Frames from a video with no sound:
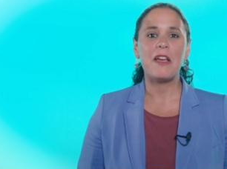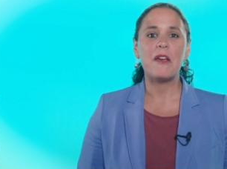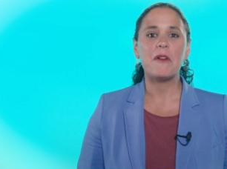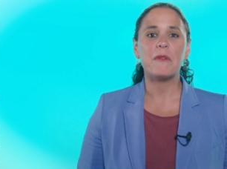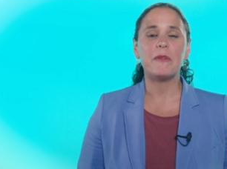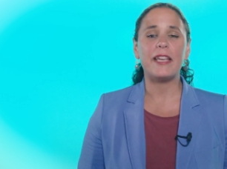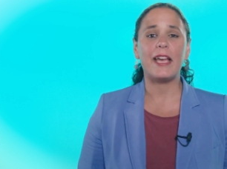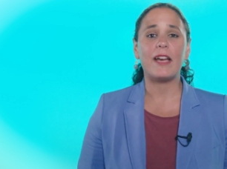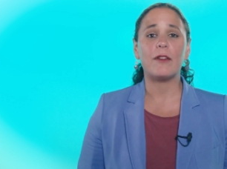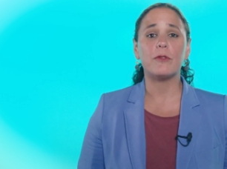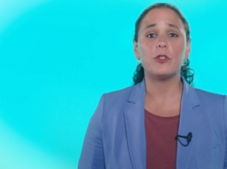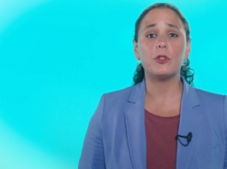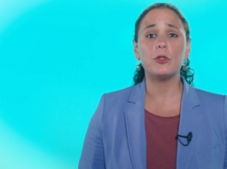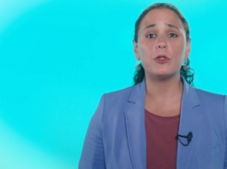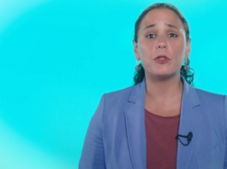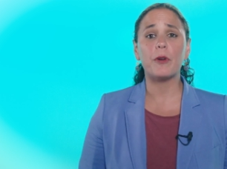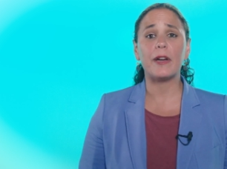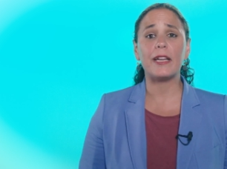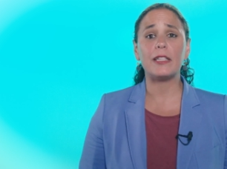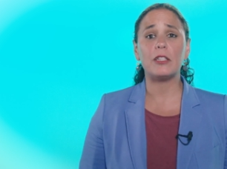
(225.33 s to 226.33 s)
We have
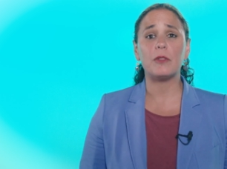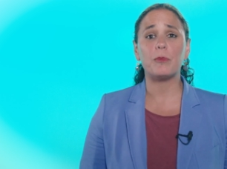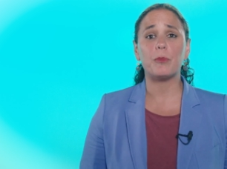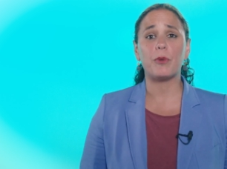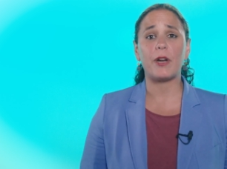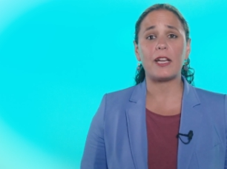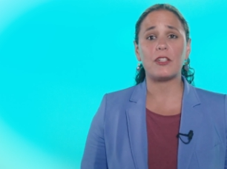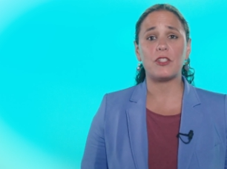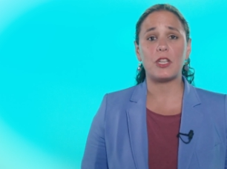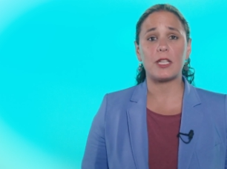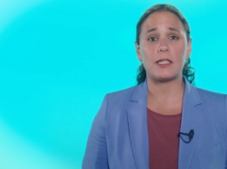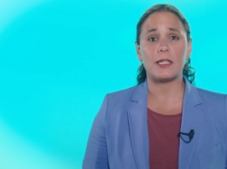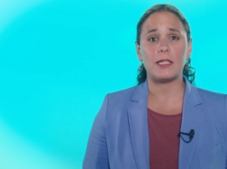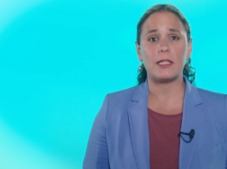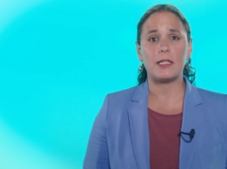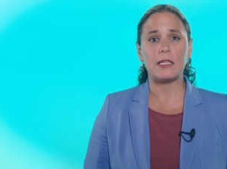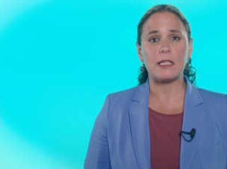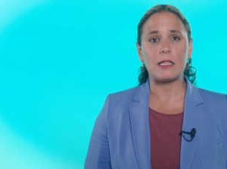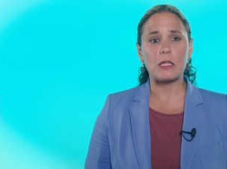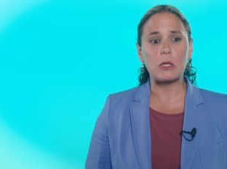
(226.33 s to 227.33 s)
two graded projects
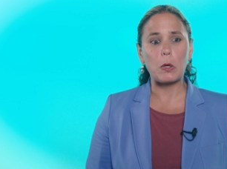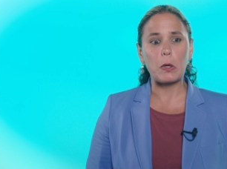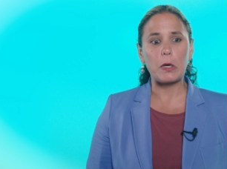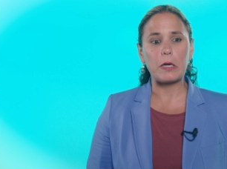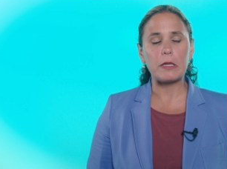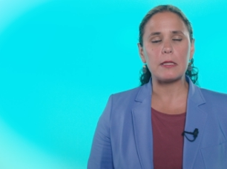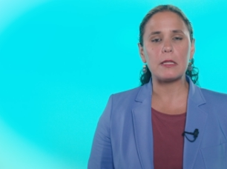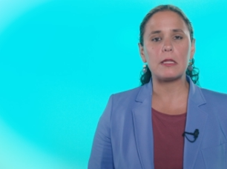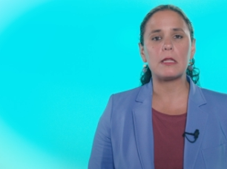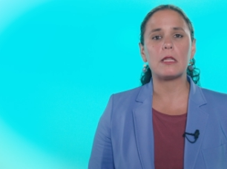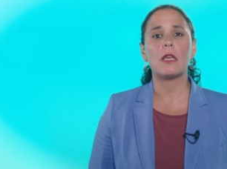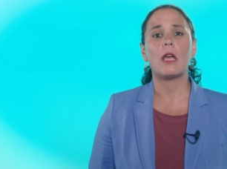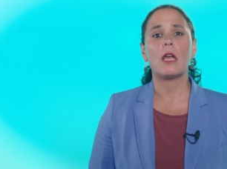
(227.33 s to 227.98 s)
in this course.